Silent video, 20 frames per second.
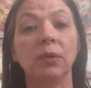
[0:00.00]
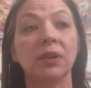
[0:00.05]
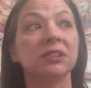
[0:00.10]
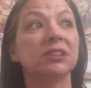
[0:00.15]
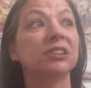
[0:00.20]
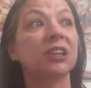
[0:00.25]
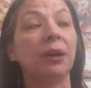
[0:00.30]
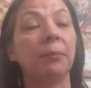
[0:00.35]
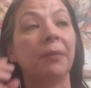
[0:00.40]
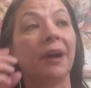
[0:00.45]
want
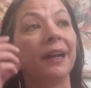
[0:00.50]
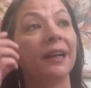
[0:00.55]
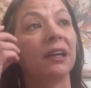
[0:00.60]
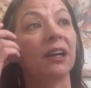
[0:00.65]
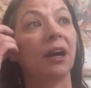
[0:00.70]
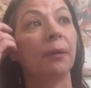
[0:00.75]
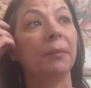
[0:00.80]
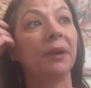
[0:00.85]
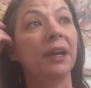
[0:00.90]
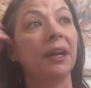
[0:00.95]
somebody
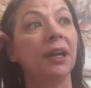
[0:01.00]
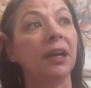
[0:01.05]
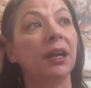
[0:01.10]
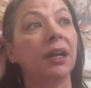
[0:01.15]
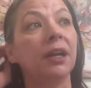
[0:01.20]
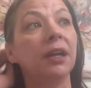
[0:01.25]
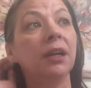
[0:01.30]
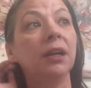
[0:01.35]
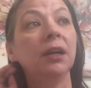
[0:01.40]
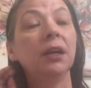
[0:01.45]
coming
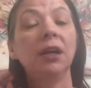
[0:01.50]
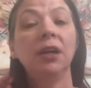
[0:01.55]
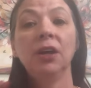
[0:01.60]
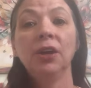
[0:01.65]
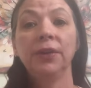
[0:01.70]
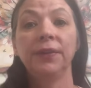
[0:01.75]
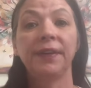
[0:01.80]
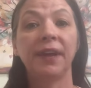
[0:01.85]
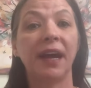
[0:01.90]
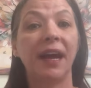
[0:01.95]
in
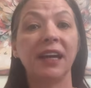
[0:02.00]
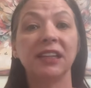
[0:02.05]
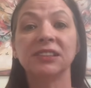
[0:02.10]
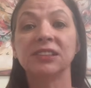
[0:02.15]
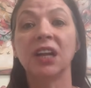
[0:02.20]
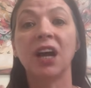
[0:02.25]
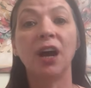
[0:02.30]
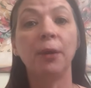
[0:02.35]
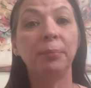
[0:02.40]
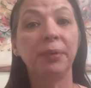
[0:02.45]
that has
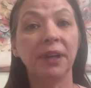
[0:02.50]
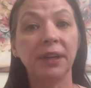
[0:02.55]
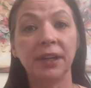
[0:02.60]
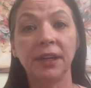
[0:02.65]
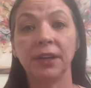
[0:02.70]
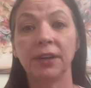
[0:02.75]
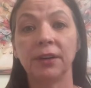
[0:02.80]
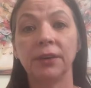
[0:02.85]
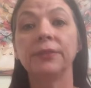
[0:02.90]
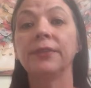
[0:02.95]
not been
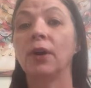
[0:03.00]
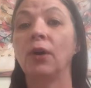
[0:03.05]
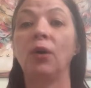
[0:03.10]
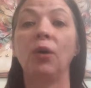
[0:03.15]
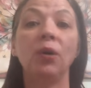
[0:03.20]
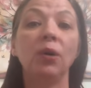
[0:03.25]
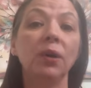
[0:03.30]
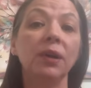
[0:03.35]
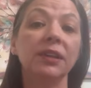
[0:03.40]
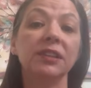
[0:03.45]
here the
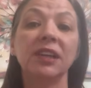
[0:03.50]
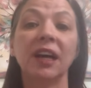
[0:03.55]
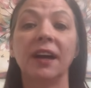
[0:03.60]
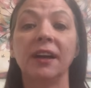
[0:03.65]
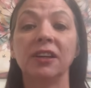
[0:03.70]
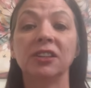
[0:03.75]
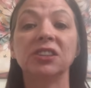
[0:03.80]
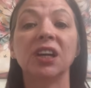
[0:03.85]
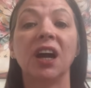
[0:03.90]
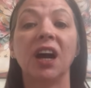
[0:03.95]
whole
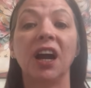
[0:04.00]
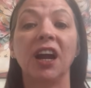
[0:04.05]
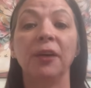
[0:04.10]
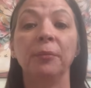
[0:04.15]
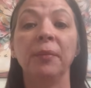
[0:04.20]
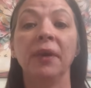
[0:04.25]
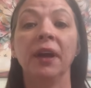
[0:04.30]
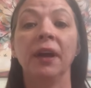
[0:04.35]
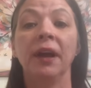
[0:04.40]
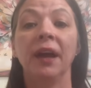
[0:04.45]
entire
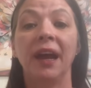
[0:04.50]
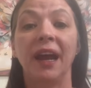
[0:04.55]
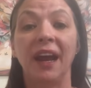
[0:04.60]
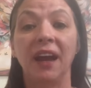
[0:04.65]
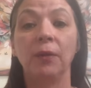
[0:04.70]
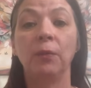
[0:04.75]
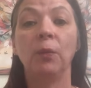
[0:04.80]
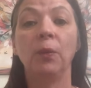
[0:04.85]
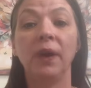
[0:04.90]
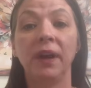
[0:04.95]
time
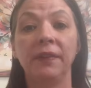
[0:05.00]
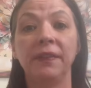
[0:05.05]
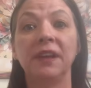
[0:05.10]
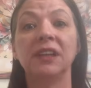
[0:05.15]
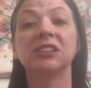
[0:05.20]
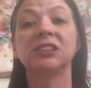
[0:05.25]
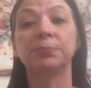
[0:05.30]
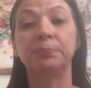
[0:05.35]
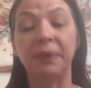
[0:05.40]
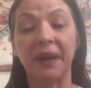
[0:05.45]
and win
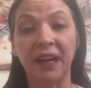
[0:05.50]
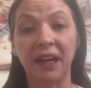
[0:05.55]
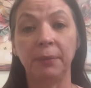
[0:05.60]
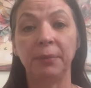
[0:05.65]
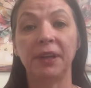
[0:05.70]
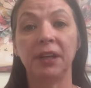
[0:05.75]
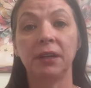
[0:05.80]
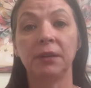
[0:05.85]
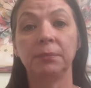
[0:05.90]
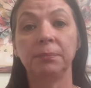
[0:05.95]
this
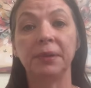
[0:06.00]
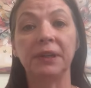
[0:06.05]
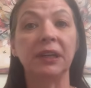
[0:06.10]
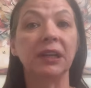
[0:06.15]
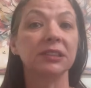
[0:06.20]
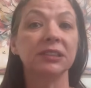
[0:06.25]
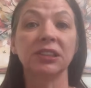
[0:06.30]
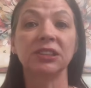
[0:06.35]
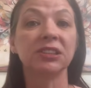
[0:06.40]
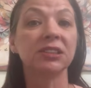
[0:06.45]
baby,
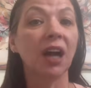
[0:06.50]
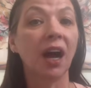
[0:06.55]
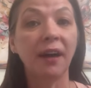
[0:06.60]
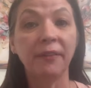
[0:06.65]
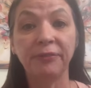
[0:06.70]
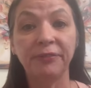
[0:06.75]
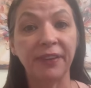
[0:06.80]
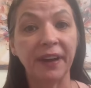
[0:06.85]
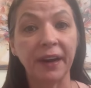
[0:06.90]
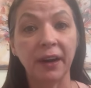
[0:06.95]
because it's
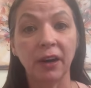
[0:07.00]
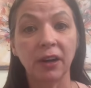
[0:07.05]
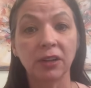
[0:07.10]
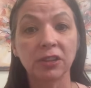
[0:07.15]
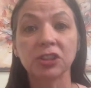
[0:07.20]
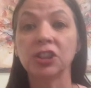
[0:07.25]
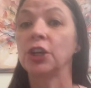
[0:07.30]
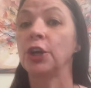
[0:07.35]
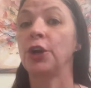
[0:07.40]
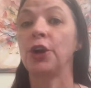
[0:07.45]
not fair
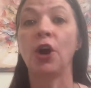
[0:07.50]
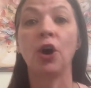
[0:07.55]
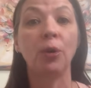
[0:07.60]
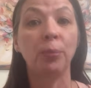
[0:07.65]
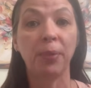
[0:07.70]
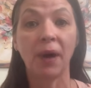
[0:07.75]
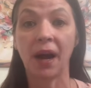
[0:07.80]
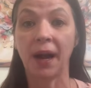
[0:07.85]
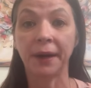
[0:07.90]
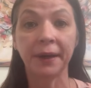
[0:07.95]
to
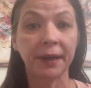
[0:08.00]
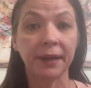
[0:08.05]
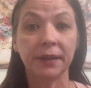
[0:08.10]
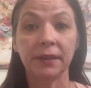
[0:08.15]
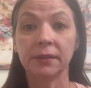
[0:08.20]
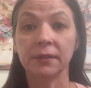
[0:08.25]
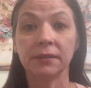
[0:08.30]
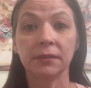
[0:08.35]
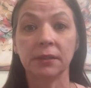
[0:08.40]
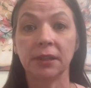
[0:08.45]
nobody.
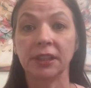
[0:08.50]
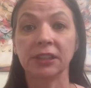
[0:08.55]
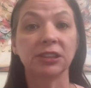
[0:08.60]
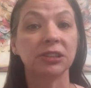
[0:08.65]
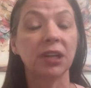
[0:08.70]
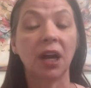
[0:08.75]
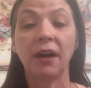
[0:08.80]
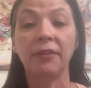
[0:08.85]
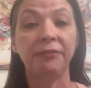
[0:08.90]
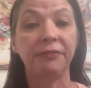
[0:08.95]

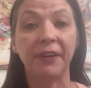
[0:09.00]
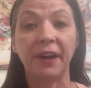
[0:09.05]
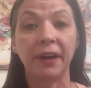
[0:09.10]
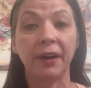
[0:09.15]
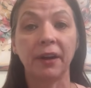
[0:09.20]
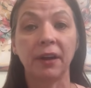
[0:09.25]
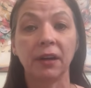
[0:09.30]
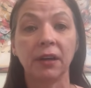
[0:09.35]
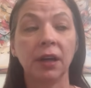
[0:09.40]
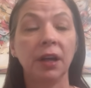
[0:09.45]
It's not
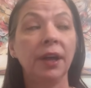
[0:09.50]
fair.